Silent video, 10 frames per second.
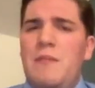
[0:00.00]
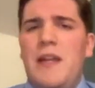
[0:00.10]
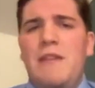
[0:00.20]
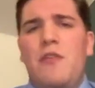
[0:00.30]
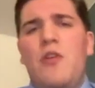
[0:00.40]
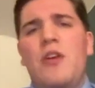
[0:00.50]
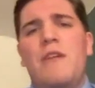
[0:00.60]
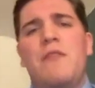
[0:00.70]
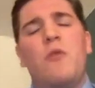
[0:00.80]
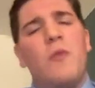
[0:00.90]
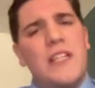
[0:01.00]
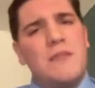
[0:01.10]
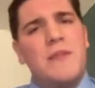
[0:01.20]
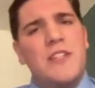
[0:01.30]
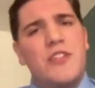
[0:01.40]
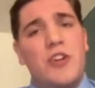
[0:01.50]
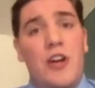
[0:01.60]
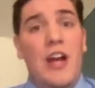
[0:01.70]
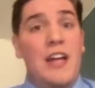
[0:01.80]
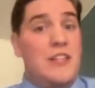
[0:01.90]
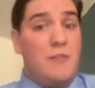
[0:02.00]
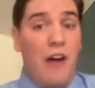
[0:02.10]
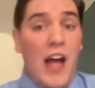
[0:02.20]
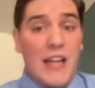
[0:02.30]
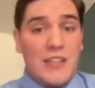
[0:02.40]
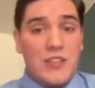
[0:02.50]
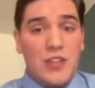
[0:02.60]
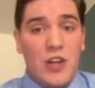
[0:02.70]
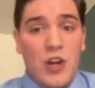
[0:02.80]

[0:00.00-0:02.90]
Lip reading: Many have heard of the Westminster Divines.